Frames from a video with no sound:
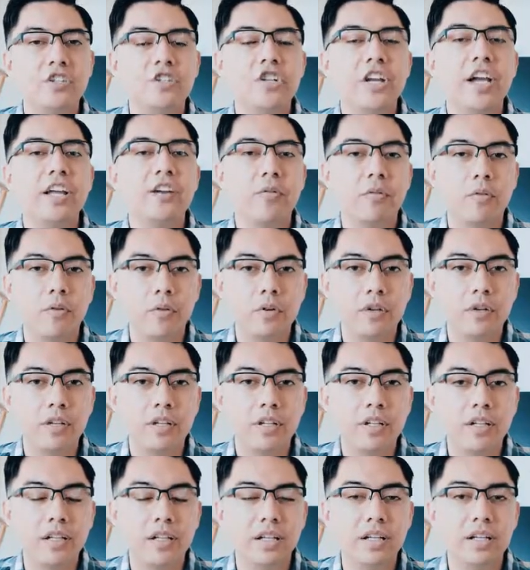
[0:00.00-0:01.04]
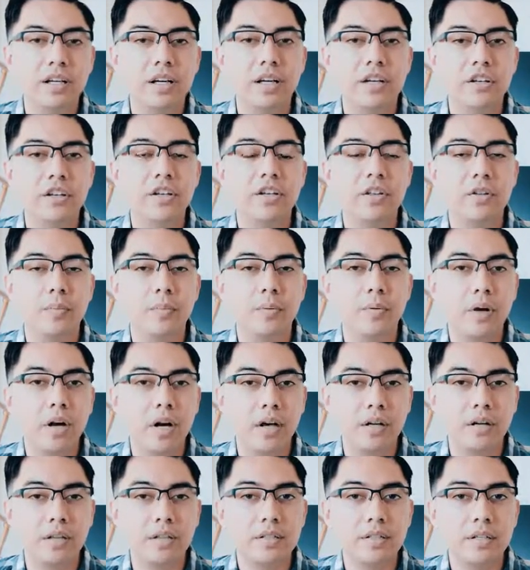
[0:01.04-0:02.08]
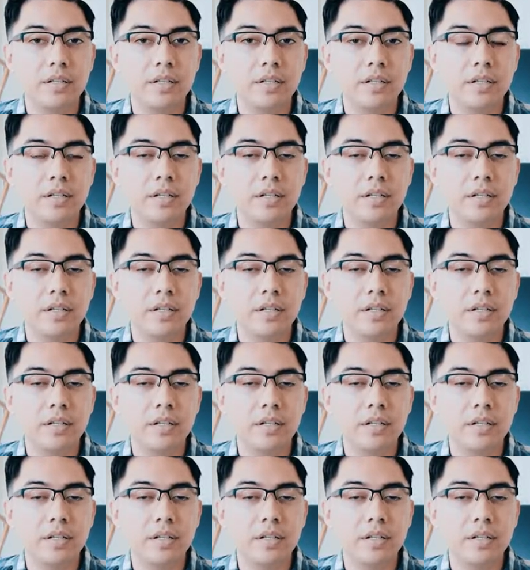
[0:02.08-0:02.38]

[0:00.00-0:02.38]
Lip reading: general another product.